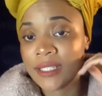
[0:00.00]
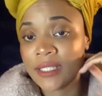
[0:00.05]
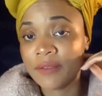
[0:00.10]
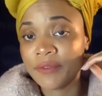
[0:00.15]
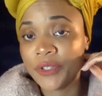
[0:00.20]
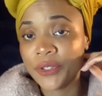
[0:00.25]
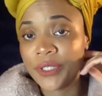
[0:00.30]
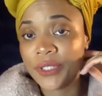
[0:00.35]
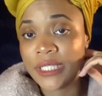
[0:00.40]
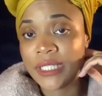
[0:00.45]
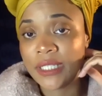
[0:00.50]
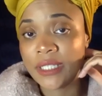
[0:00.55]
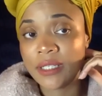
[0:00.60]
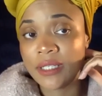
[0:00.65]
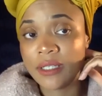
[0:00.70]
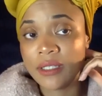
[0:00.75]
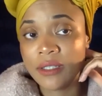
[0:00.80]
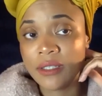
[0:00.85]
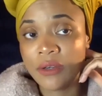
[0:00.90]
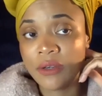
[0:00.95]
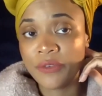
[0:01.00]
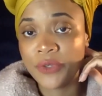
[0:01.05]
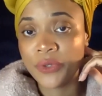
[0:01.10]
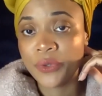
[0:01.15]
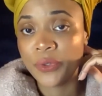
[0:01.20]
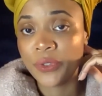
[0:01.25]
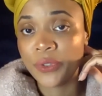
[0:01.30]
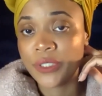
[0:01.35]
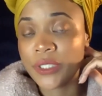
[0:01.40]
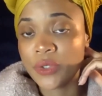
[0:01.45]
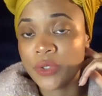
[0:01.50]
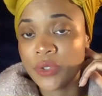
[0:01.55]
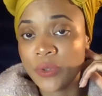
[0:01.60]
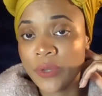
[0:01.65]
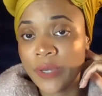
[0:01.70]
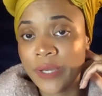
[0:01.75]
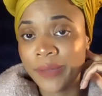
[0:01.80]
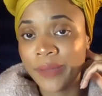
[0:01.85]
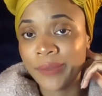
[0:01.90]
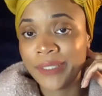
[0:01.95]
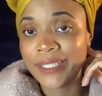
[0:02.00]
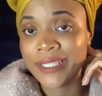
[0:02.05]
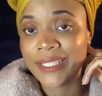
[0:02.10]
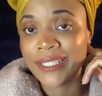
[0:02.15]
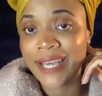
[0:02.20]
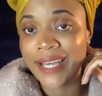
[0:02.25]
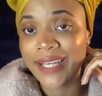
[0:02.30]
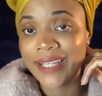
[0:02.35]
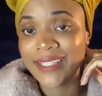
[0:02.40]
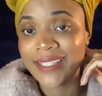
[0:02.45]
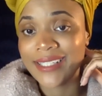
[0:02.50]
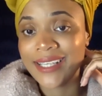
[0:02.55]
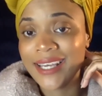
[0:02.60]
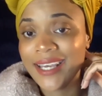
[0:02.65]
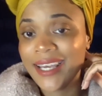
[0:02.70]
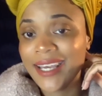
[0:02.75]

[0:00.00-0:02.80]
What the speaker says: of your social equity status.